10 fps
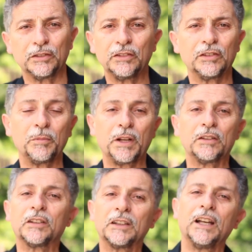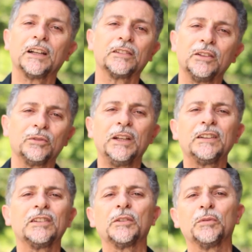We always think we are
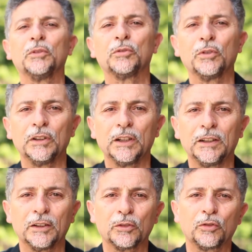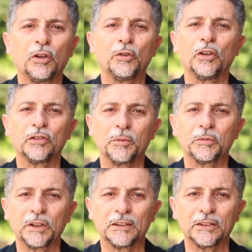right. This is not how it
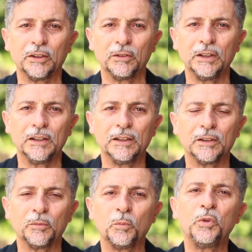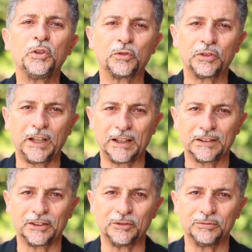works, only we are right.
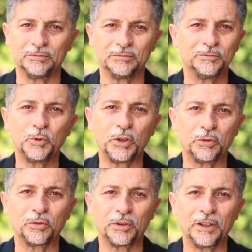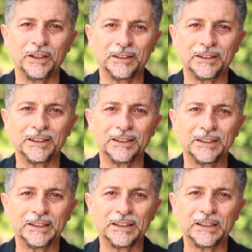Many are right,
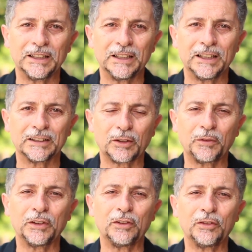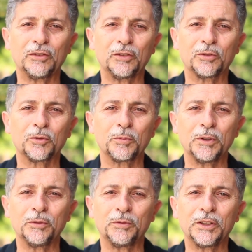many, Maybe we find
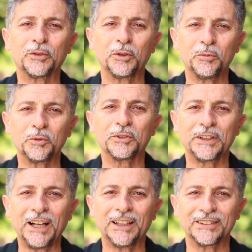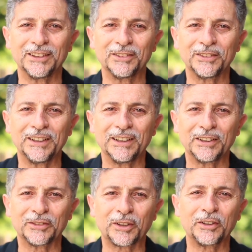out, in the end, that everyone
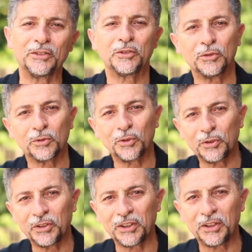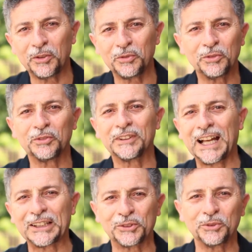is right, but we could not put
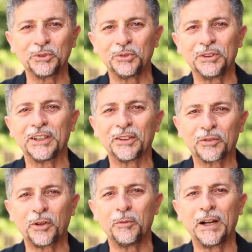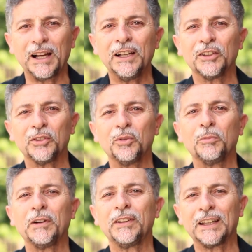everything together and turn it into a
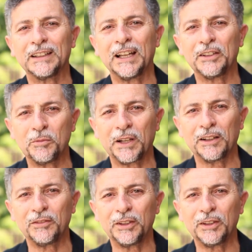wonderful truth.